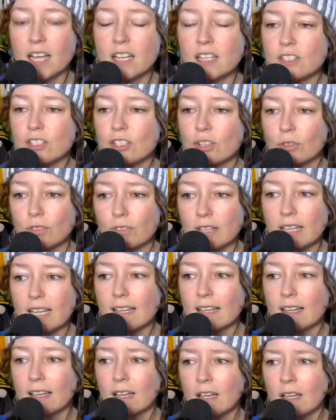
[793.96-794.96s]
Do you
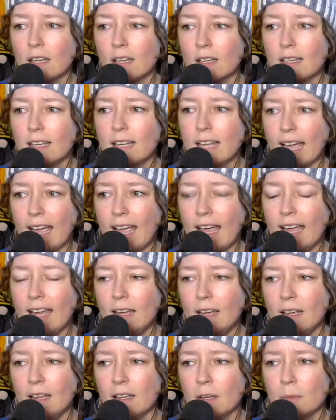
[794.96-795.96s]
think
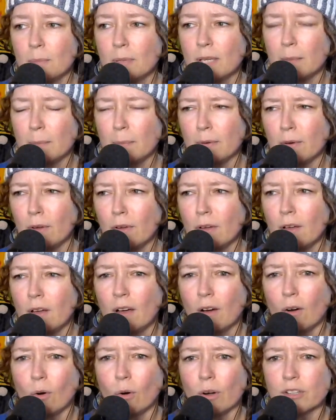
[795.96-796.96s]
gay people
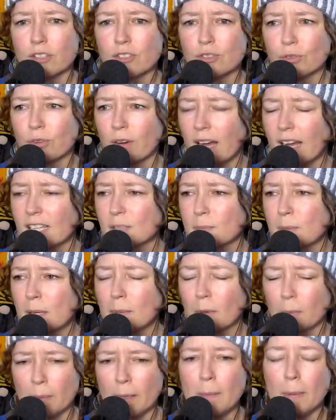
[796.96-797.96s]
or trans
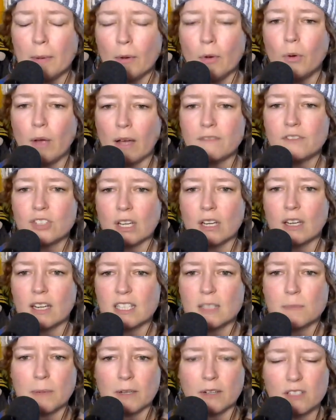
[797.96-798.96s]
people, people who have
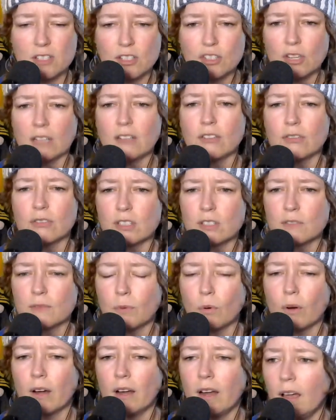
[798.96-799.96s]
experienced gender
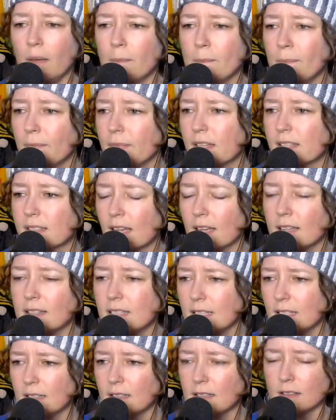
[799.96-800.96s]
dysphoria, this
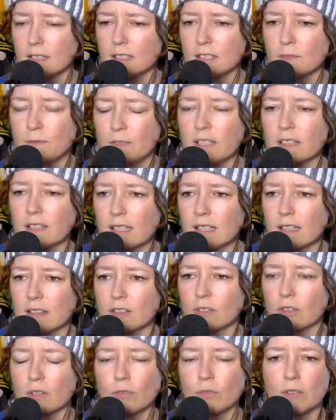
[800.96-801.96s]
idea that this feeling that
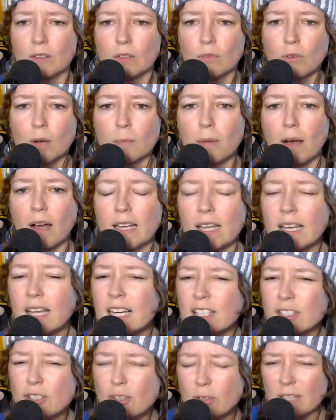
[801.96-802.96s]
they're in the wrong body,
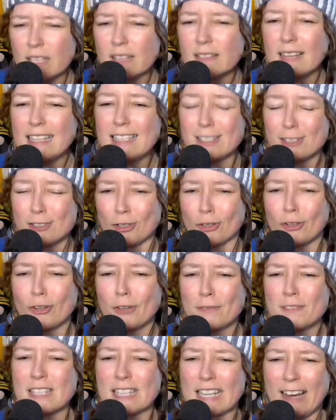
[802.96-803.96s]
do you think they
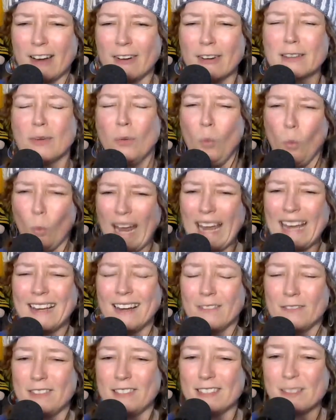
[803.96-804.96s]
deserve to carry the weight
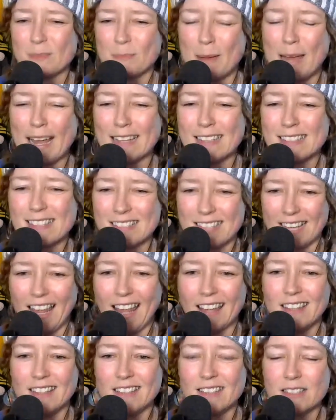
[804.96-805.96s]
of this man's
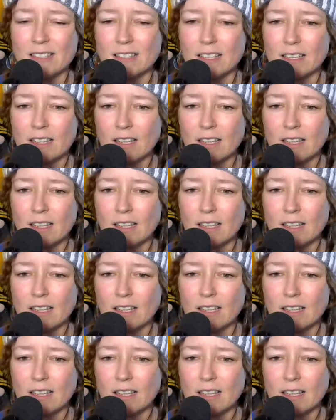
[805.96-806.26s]
sins